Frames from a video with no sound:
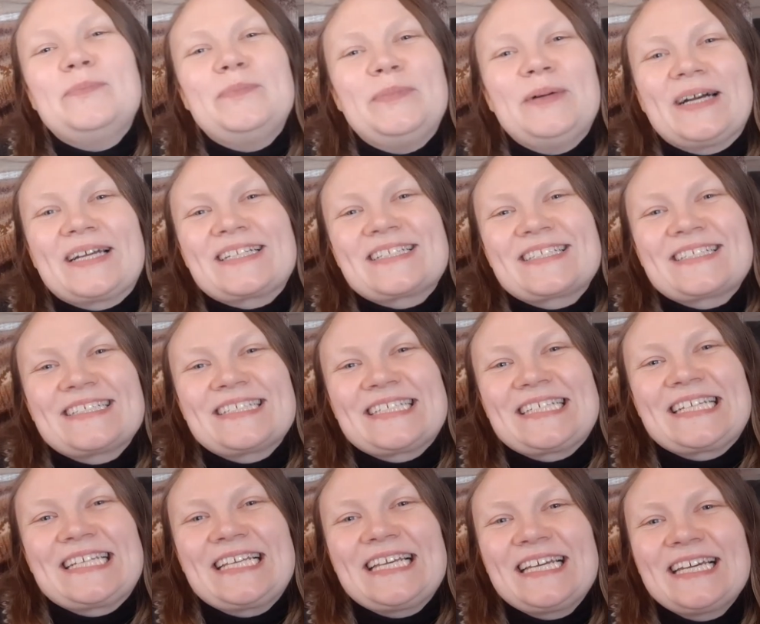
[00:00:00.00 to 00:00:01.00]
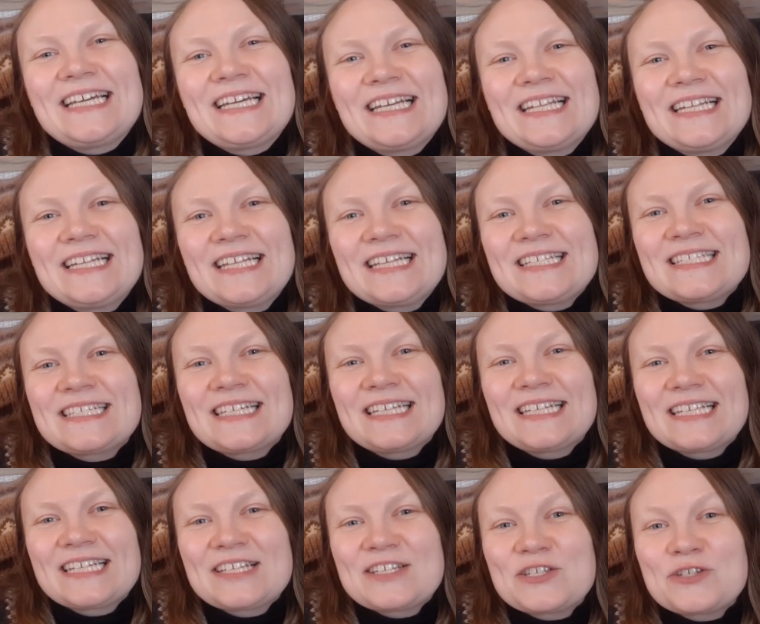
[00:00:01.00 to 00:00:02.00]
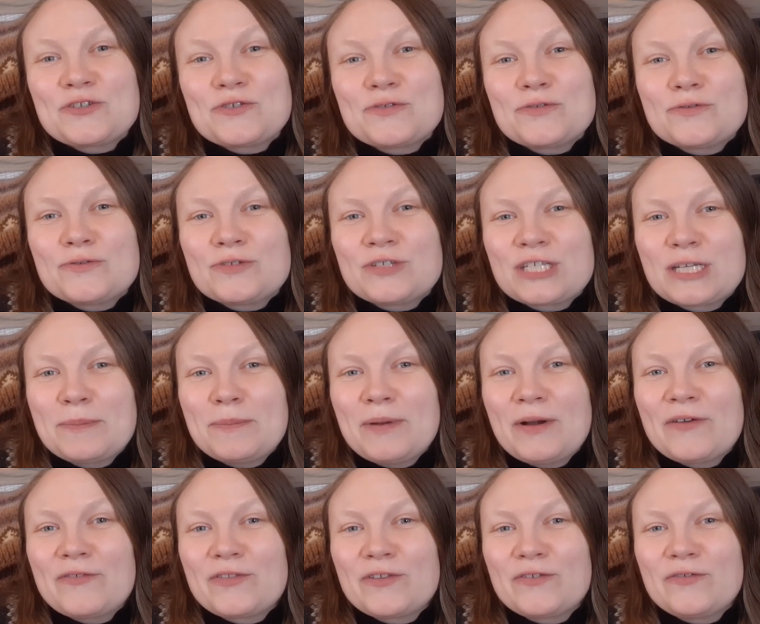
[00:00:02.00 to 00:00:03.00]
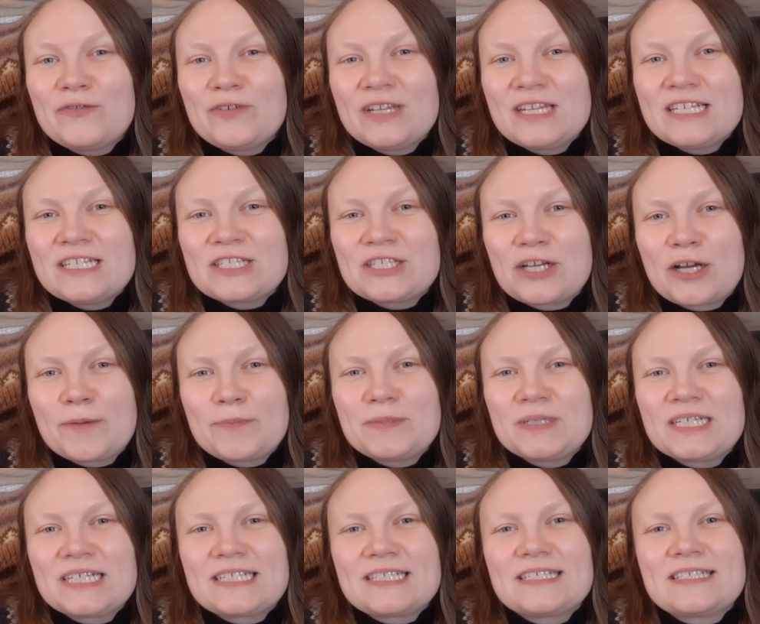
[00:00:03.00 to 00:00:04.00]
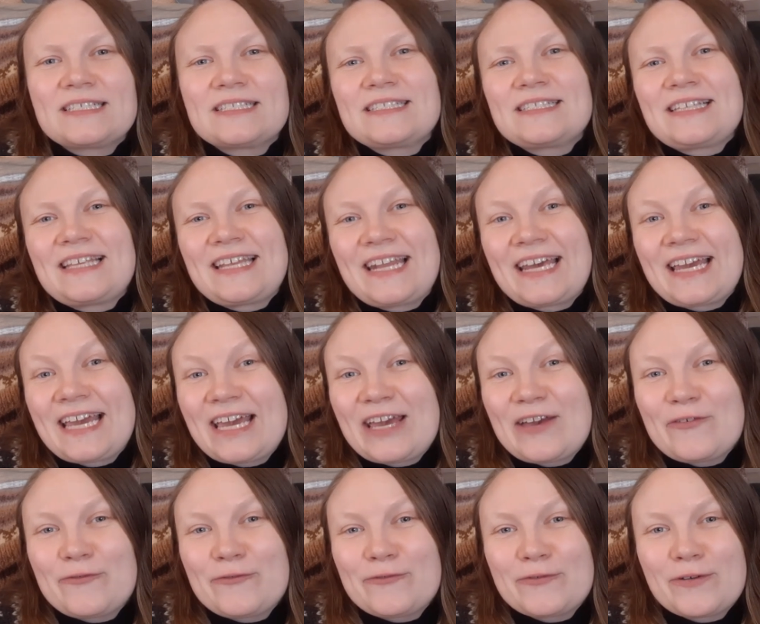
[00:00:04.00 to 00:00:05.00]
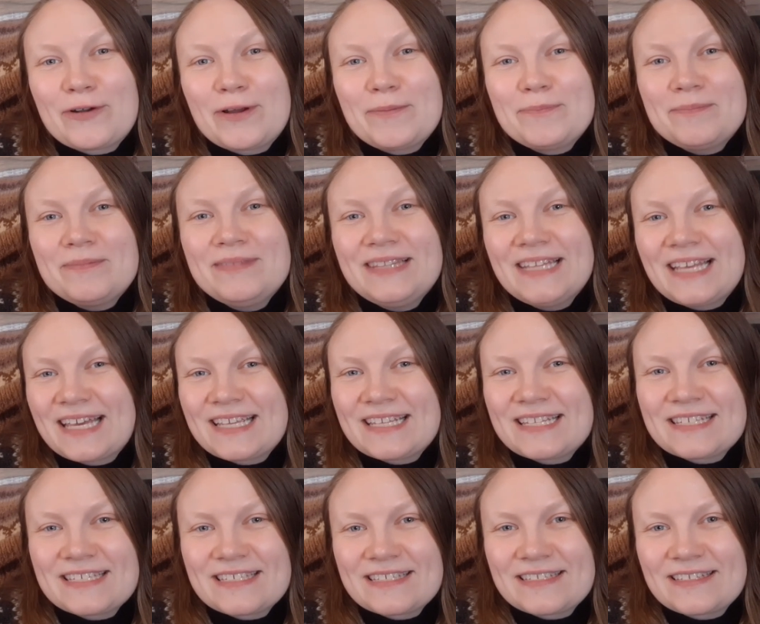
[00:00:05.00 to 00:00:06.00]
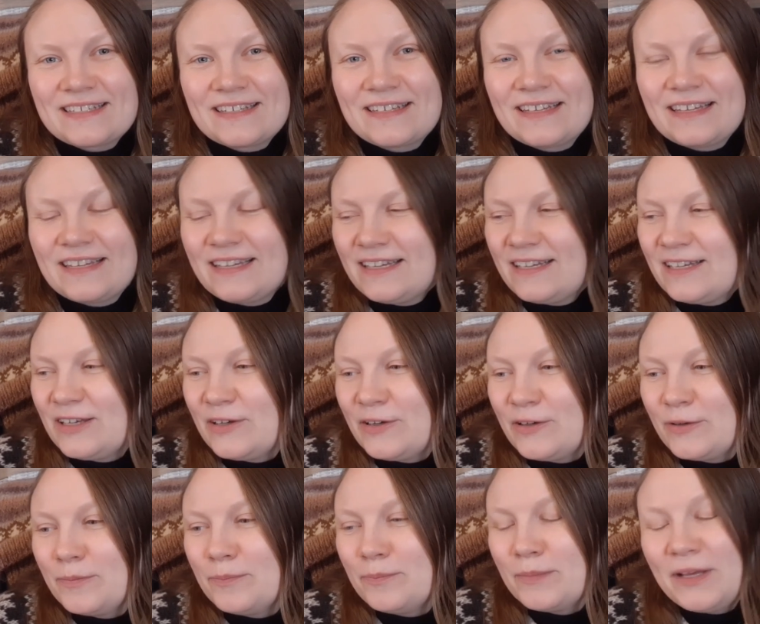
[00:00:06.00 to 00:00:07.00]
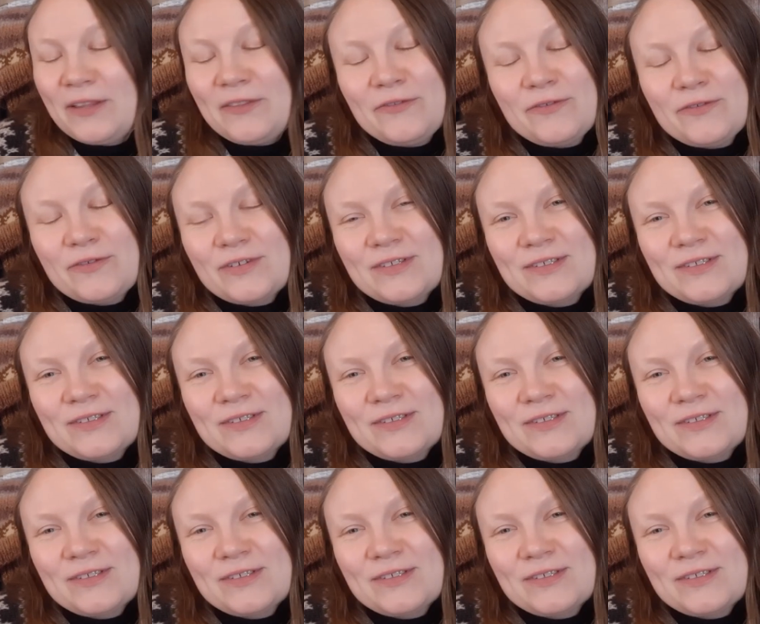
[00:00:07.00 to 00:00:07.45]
But let's get into some of the finished objects that I have from last month.